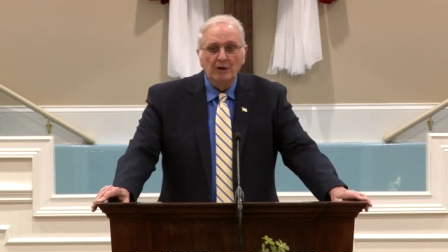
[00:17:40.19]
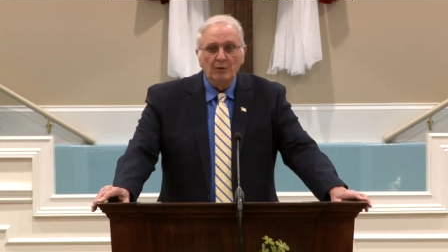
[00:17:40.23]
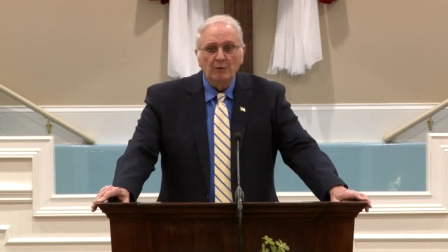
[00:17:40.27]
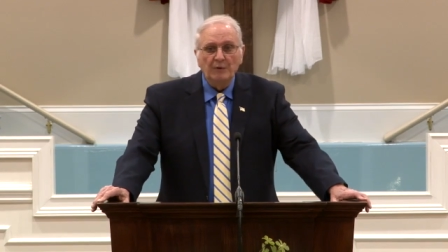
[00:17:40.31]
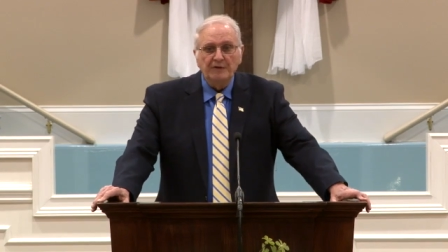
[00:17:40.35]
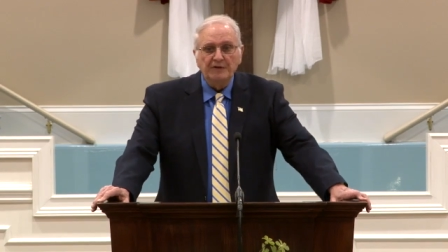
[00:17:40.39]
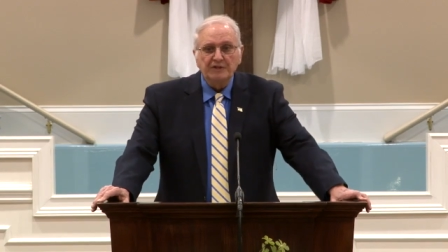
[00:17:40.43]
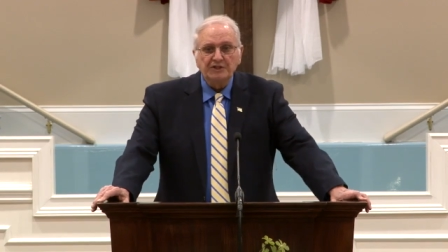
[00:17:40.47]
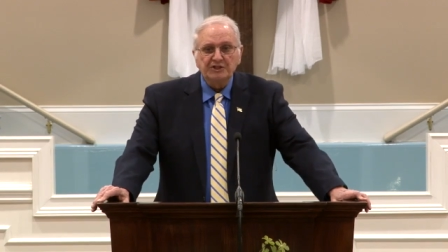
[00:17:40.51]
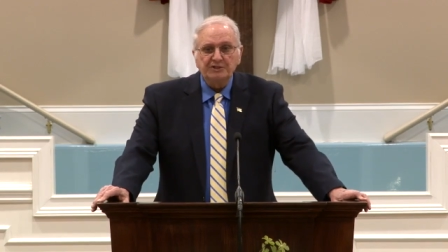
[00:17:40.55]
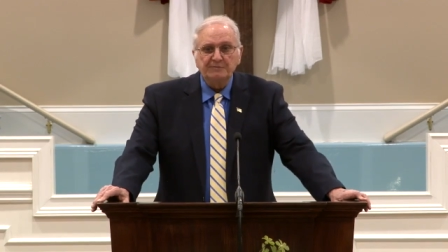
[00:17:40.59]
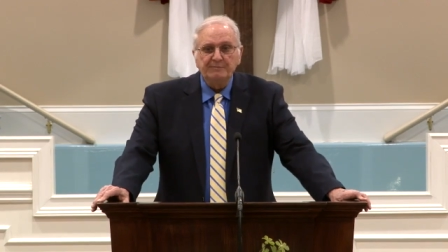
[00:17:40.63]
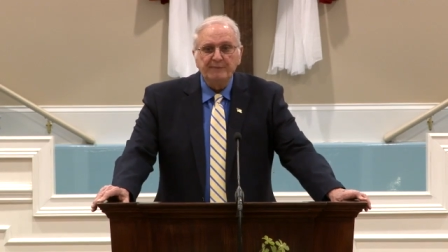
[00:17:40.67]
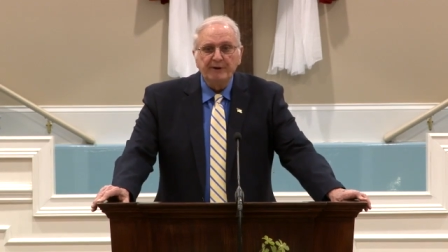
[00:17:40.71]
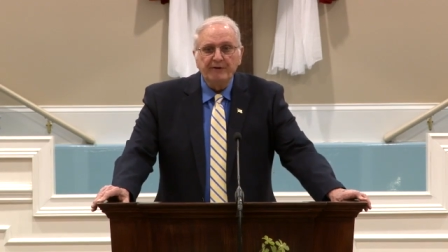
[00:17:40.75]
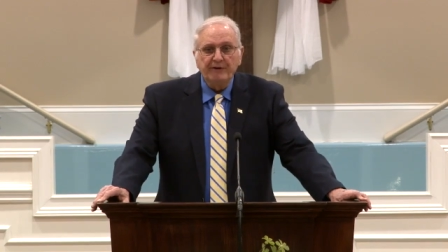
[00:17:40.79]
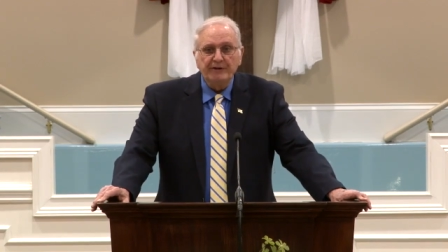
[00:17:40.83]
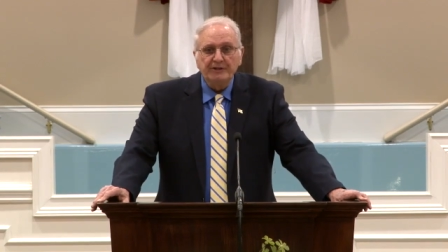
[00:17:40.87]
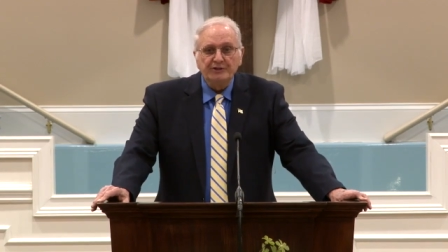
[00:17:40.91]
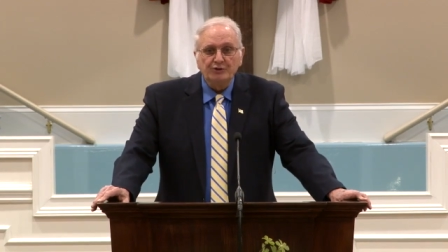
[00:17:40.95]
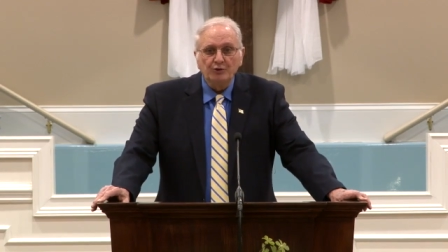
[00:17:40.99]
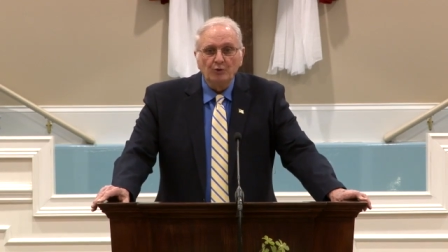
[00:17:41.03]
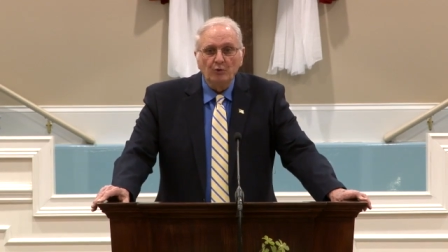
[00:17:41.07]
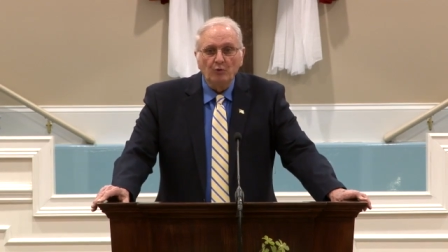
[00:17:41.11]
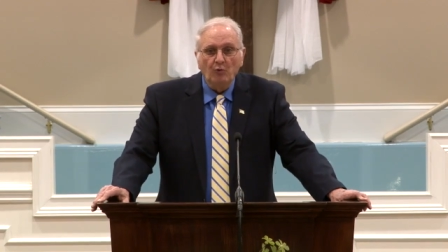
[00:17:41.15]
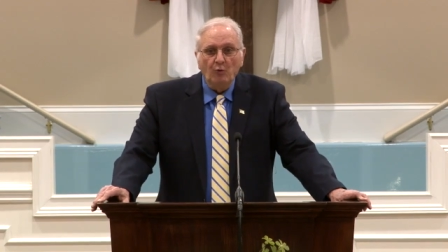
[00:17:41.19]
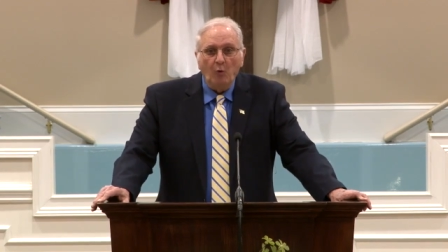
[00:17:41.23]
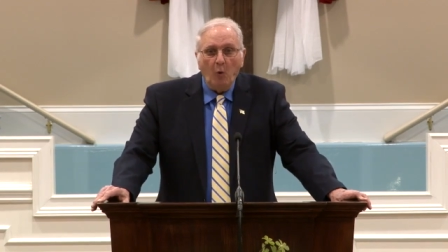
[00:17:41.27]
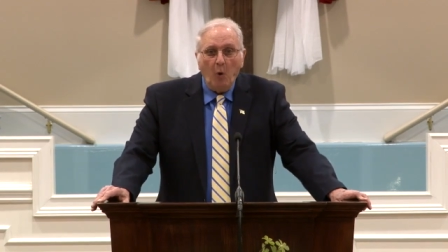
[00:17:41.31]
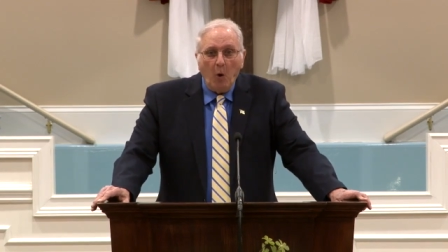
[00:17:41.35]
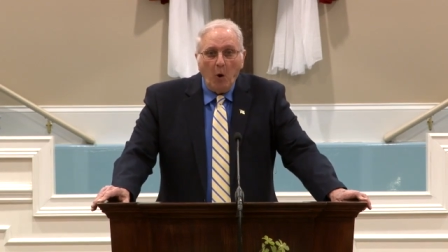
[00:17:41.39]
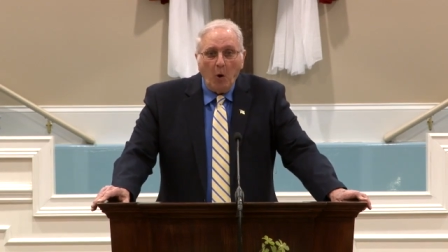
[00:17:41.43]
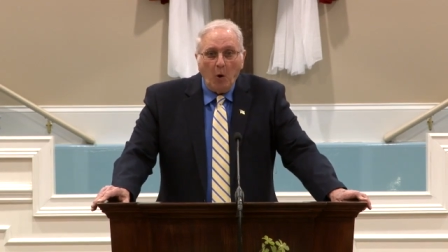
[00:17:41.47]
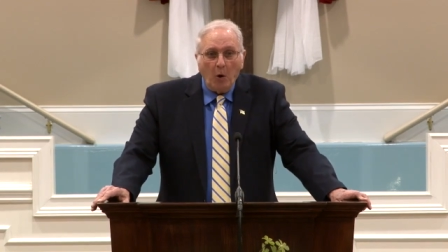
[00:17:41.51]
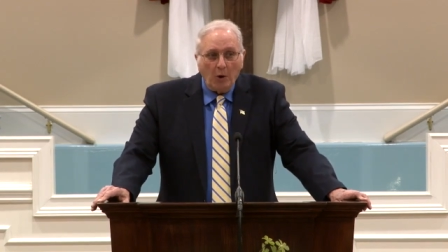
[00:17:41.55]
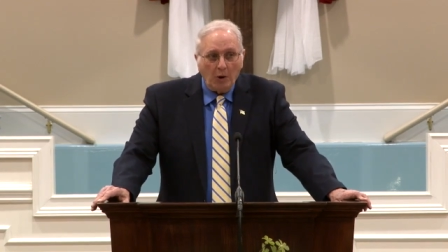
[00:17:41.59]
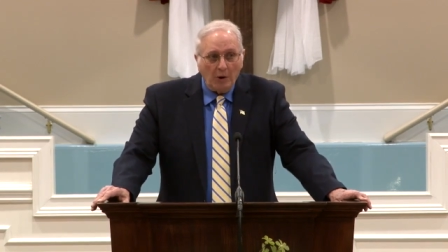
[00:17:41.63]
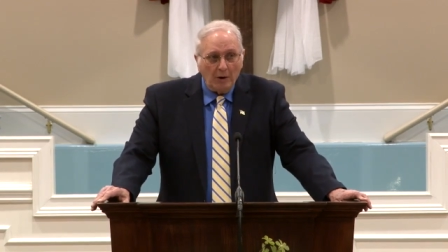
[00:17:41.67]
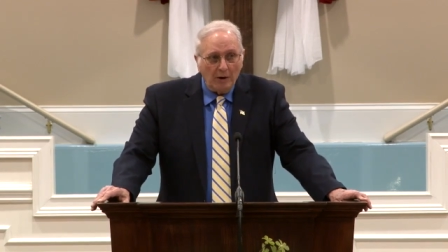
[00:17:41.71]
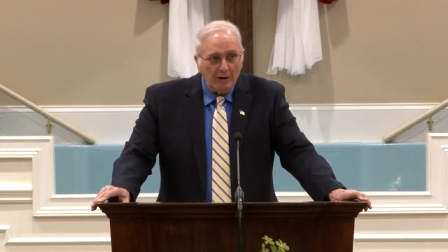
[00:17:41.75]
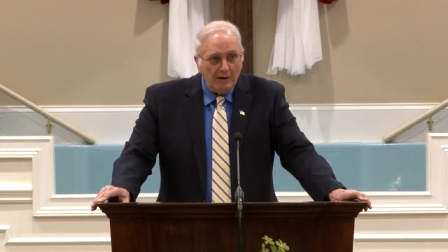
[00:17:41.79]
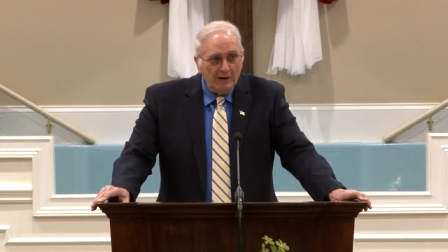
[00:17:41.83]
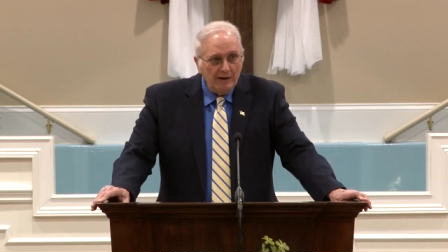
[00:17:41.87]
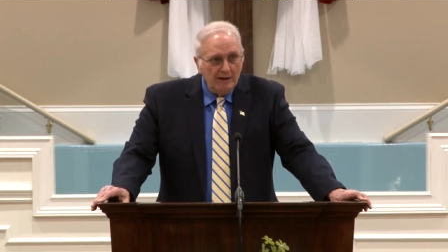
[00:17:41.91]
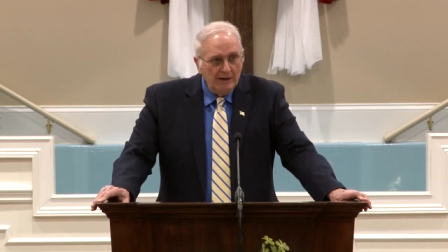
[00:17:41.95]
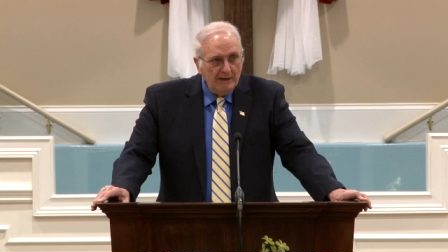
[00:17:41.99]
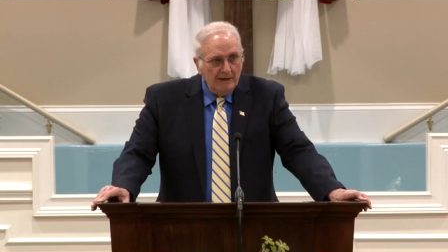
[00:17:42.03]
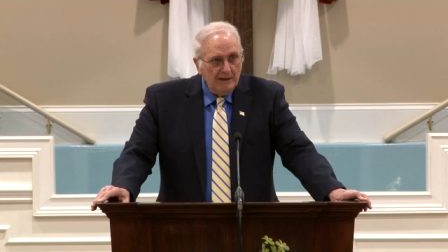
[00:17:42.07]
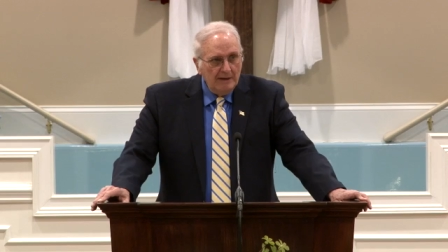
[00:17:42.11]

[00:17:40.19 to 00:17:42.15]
with a spiritual war